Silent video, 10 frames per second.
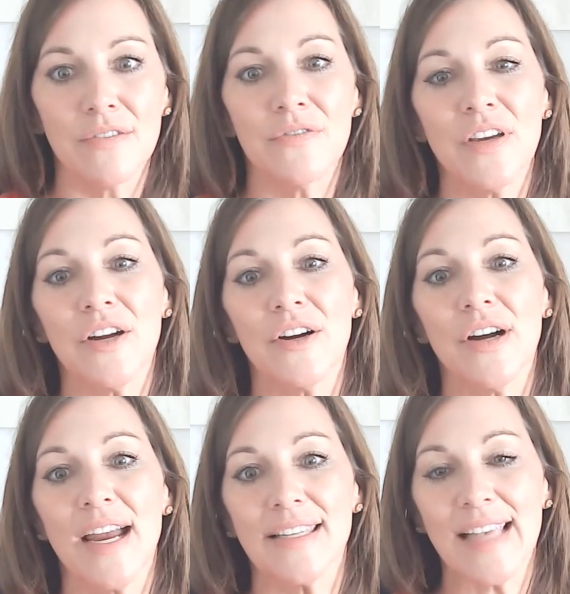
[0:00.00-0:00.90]
fear,
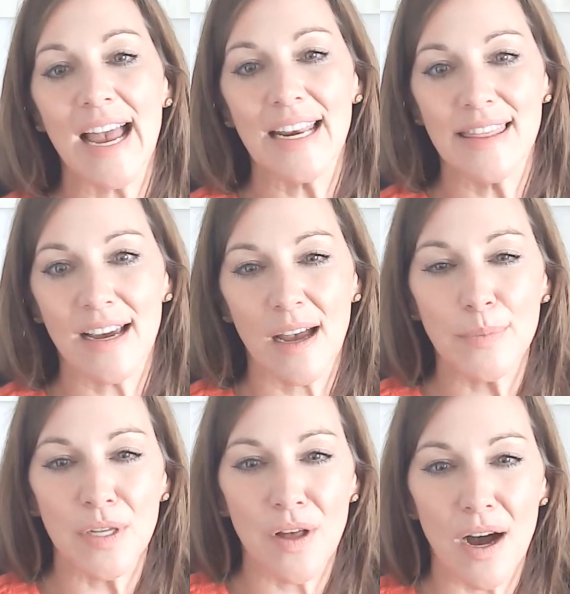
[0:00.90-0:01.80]
anxiety that
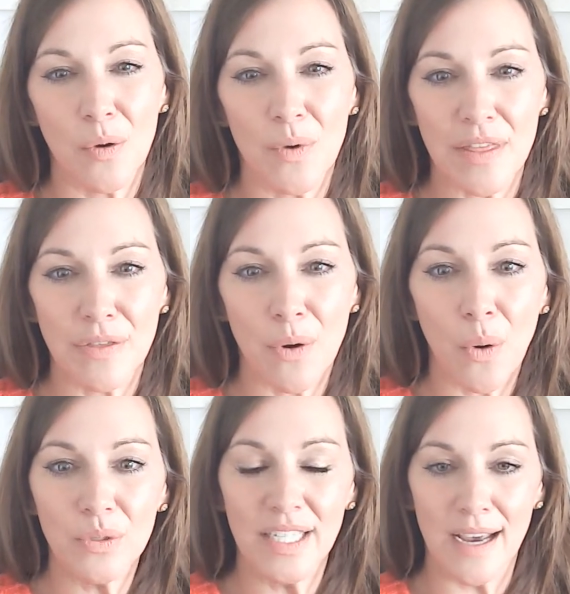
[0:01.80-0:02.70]
comes along with
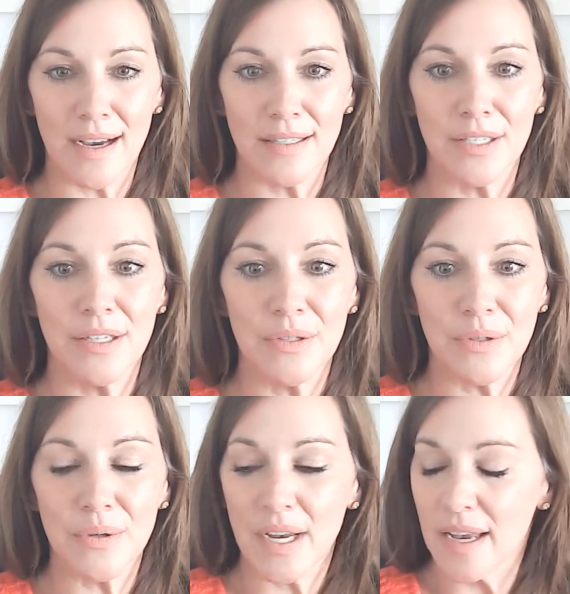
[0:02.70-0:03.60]
holding on
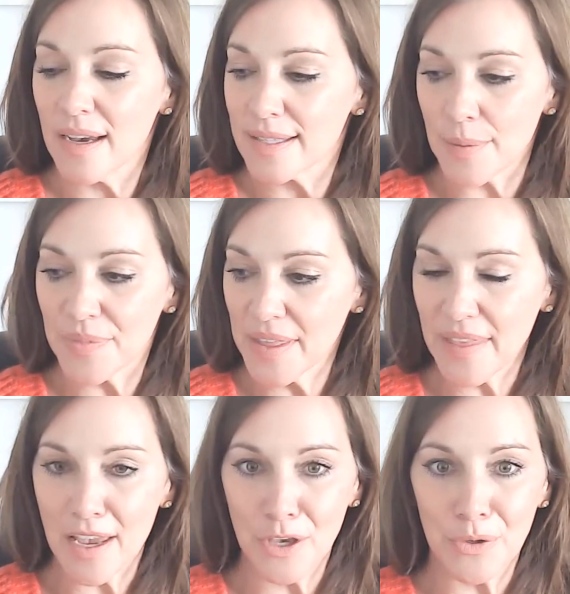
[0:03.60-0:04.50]
to something
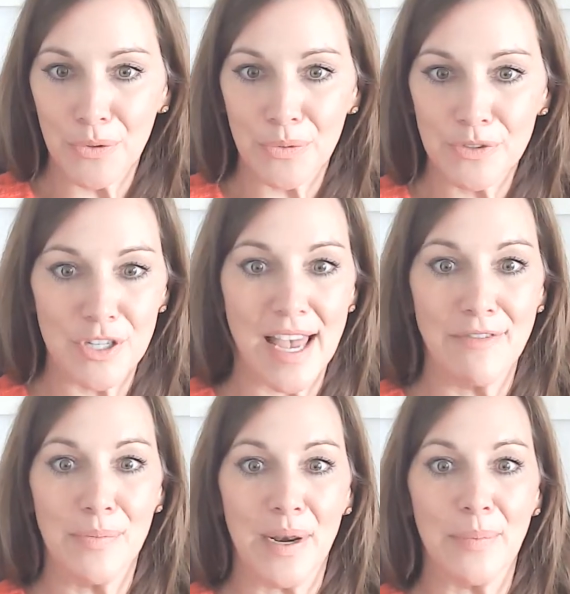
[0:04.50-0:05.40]
that you just
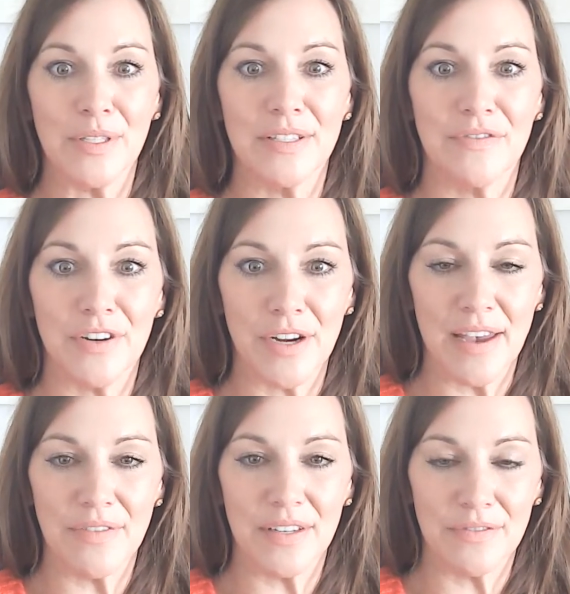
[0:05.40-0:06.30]
haven't been able to
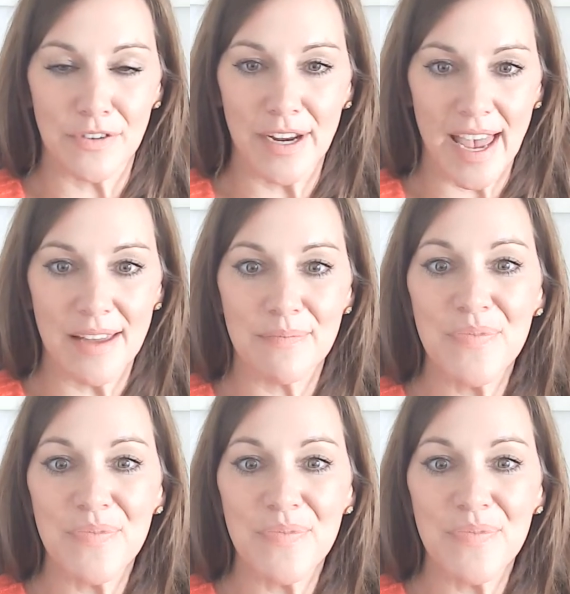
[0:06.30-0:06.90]
forgive and forget.